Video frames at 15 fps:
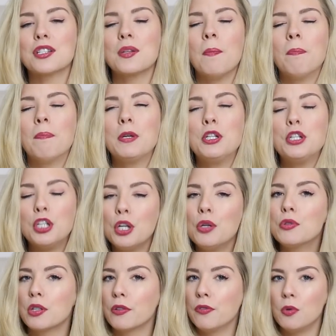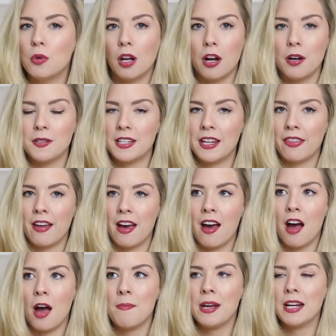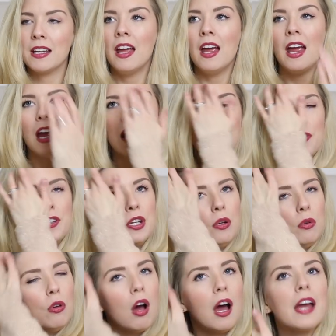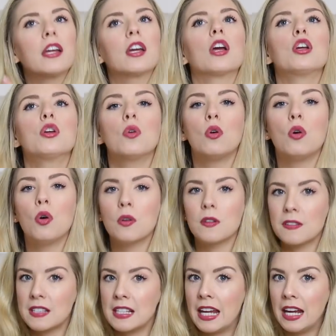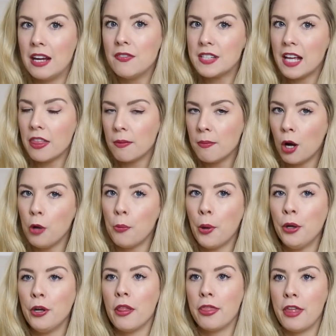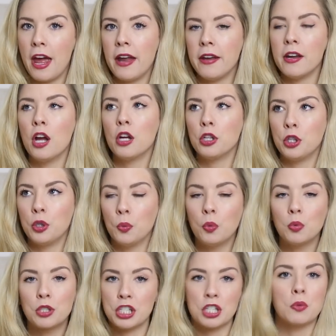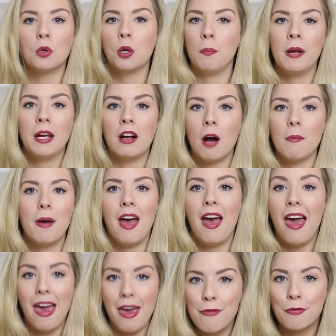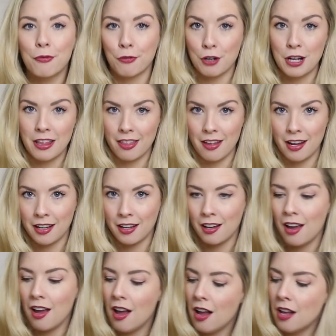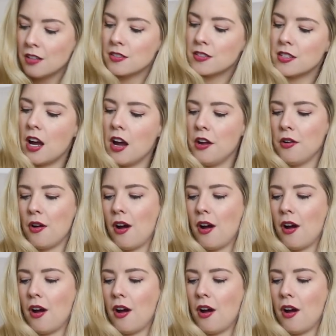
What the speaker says: some beautiful clothes in there. I mean, if you like your sleeves at the moment, then you will just want to pick up everything. So I